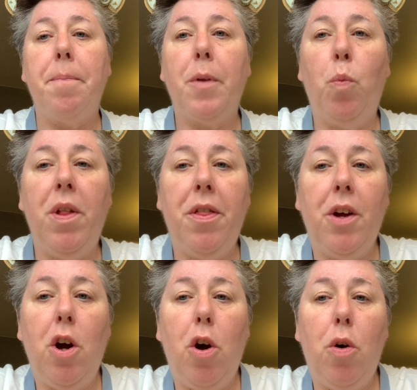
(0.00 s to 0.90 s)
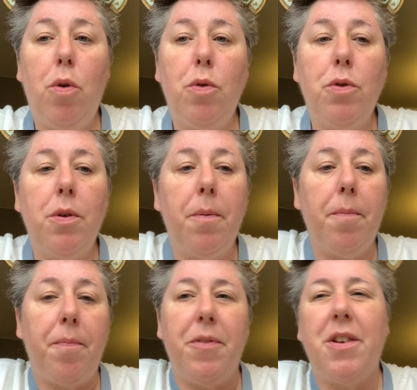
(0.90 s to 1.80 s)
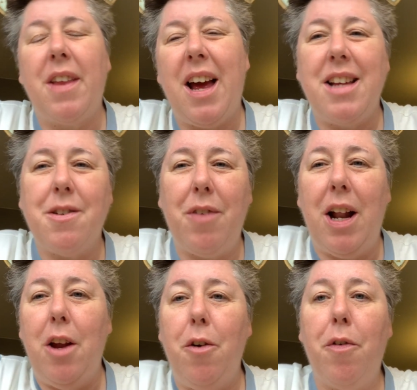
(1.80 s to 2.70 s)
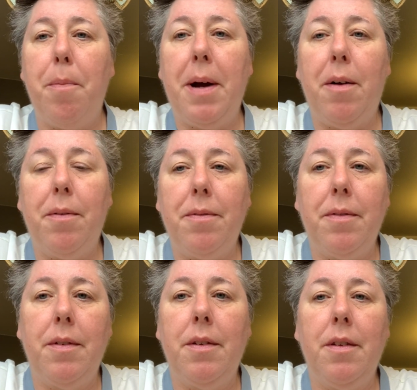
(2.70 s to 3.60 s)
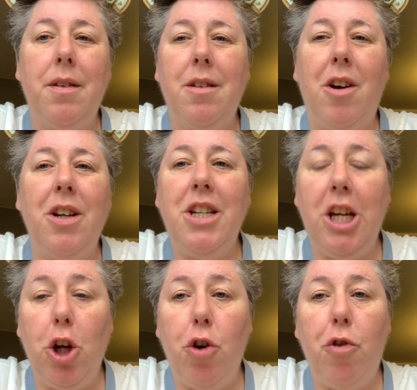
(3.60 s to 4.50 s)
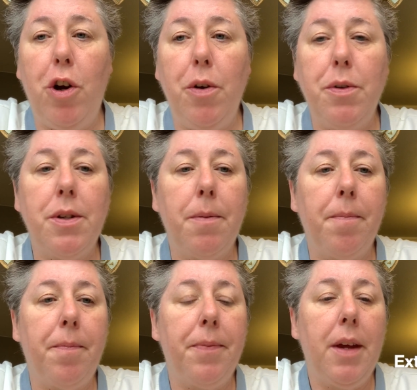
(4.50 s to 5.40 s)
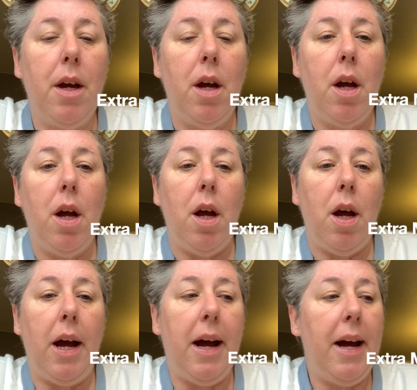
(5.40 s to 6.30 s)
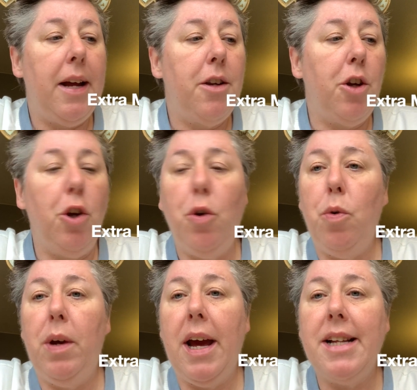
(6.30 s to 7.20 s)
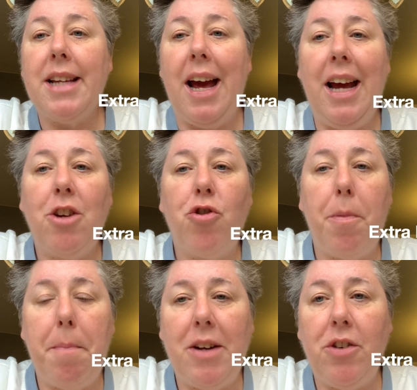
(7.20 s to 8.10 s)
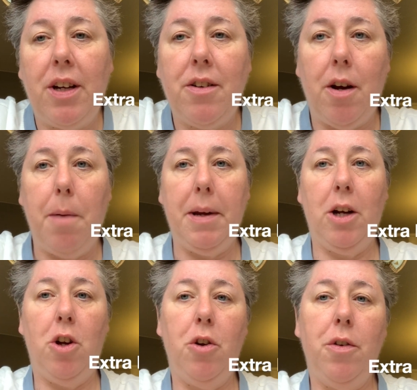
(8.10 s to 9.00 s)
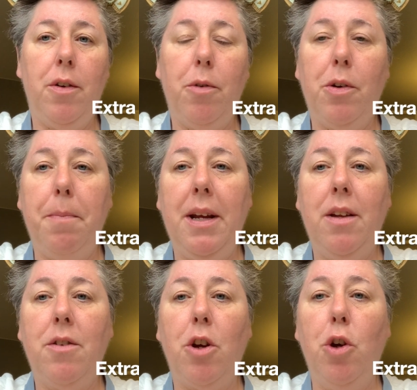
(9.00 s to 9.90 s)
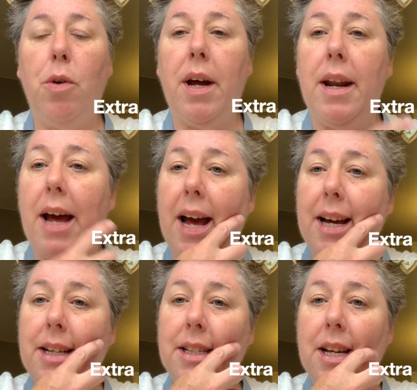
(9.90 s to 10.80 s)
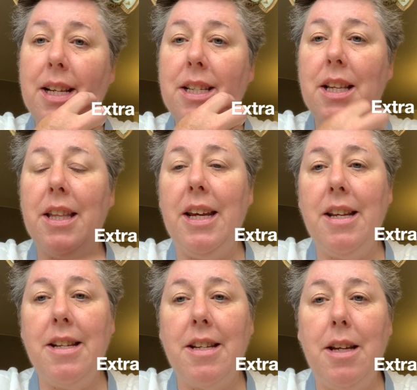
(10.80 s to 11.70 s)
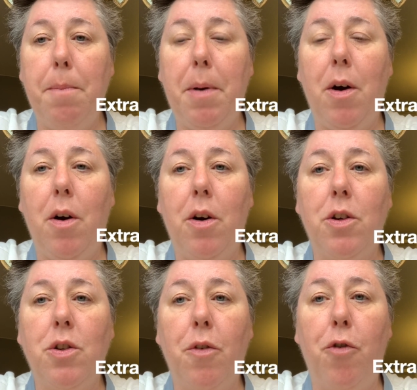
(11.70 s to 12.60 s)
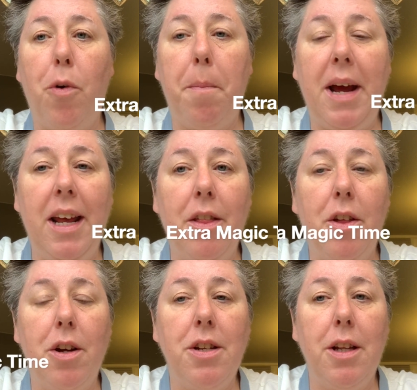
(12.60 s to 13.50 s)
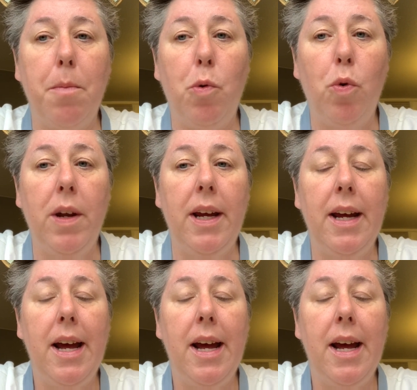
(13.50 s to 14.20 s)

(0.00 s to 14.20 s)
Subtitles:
with the gold, so that has a value of about €90. And you get extra magic time included, which means you can access the Disney parks from 8:30 in the morning,